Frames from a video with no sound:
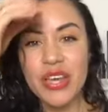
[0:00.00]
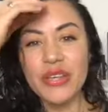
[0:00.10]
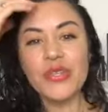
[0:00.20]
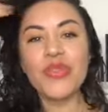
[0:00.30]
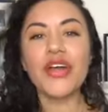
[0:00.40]

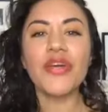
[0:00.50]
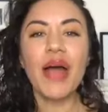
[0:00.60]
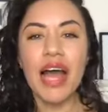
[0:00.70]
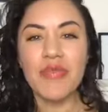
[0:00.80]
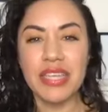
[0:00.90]
So there you
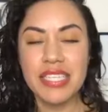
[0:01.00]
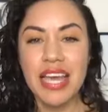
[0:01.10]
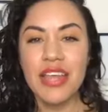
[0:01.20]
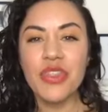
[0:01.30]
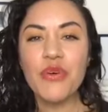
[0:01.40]
have it.
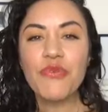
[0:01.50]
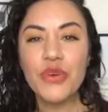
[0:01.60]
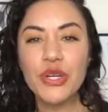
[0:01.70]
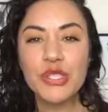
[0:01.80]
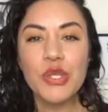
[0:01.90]
The
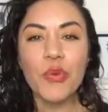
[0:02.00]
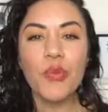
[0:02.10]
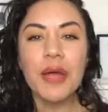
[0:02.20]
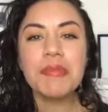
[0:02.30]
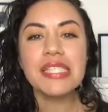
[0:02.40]
first
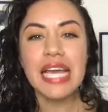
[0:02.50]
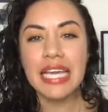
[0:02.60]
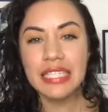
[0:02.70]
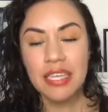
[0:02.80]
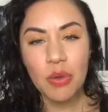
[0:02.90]
website